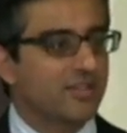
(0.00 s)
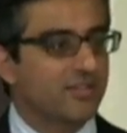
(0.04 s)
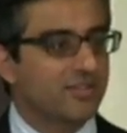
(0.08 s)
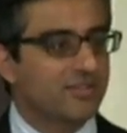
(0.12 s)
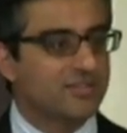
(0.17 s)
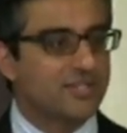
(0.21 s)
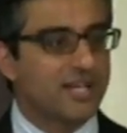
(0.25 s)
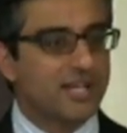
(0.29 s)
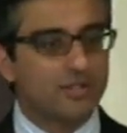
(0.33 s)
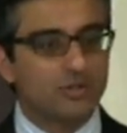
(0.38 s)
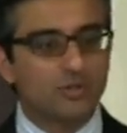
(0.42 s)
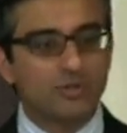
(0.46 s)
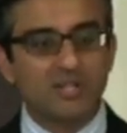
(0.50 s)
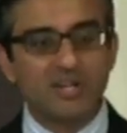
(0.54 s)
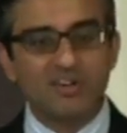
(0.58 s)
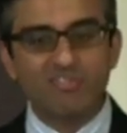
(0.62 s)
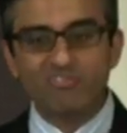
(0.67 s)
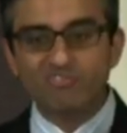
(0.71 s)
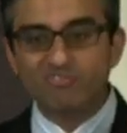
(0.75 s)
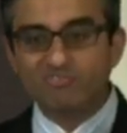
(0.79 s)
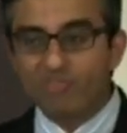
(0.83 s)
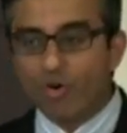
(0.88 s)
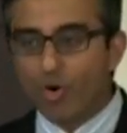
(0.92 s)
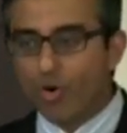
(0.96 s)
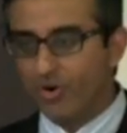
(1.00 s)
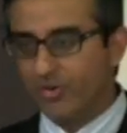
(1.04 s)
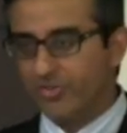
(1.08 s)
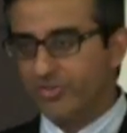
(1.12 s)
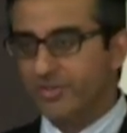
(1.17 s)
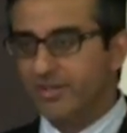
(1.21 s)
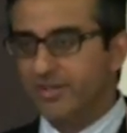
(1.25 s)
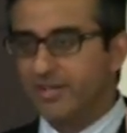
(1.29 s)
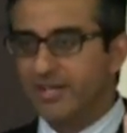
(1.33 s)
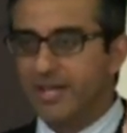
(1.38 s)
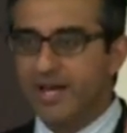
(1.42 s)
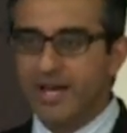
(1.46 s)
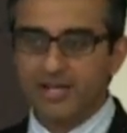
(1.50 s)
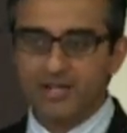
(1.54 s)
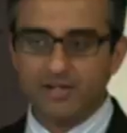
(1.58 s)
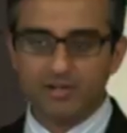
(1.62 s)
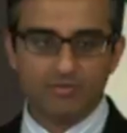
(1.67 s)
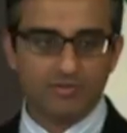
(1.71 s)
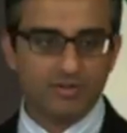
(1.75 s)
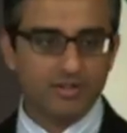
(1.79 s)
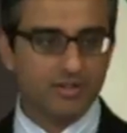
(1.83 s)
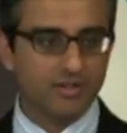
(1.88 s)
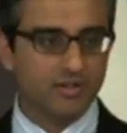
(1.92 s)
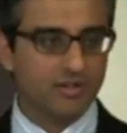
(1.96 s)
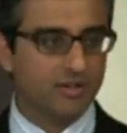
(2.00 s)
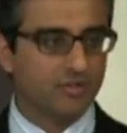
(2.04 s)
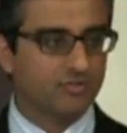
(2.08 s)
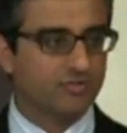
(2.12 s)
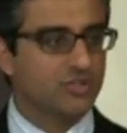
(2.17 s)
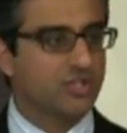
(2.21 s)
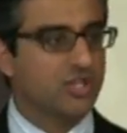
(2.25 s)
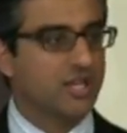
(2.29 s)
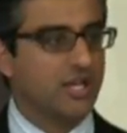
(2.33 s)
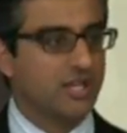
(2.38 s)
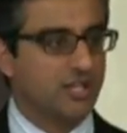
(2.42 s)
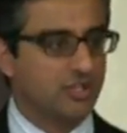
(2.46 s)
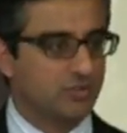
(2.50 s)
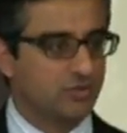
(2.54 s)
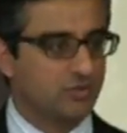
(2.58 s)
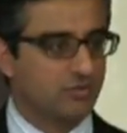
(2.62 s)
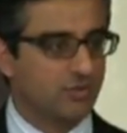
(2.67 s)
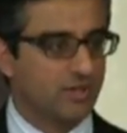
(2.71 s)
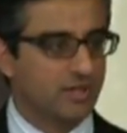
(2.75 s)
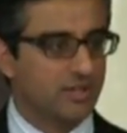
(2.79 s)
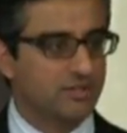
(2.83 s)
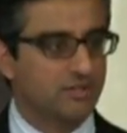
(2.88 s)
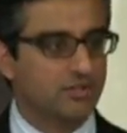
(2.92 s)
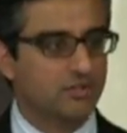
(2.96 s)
There's actually a fourth category of change, right?